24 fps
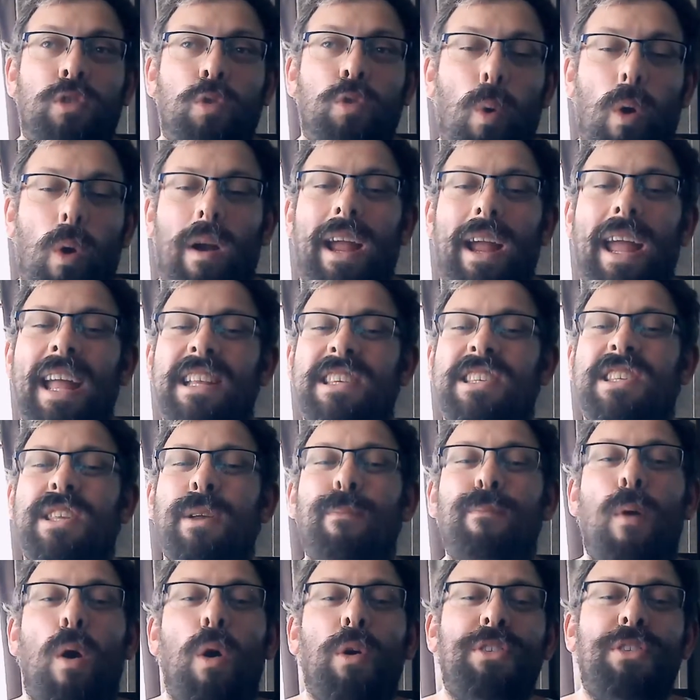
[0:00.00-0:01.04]
to where it's the
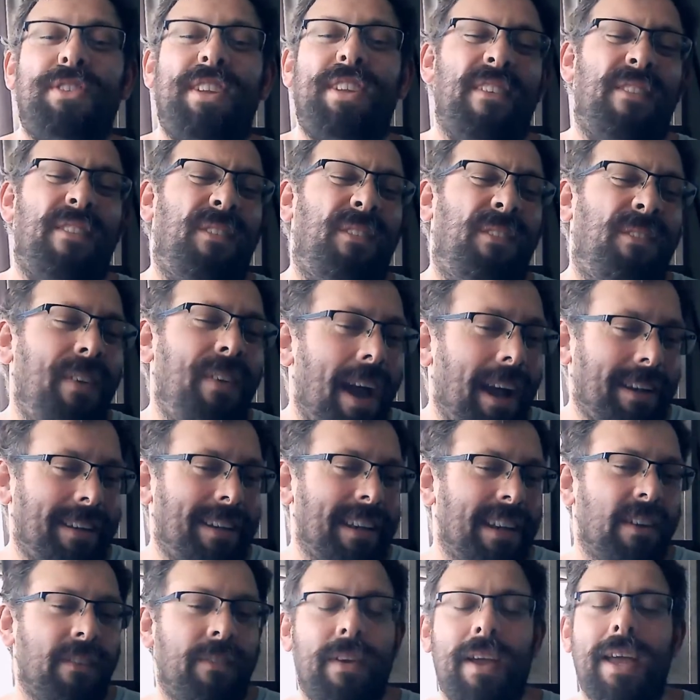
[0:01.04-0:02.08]
most
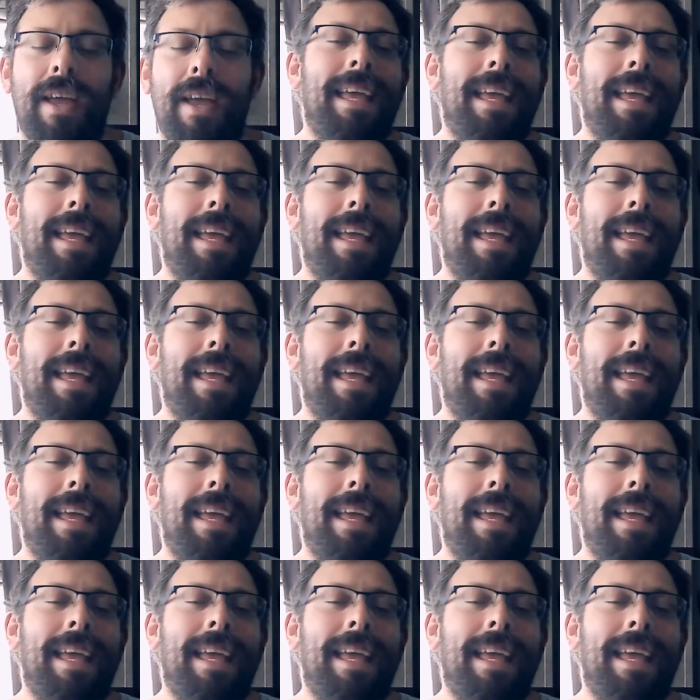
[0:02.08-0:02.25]
effective,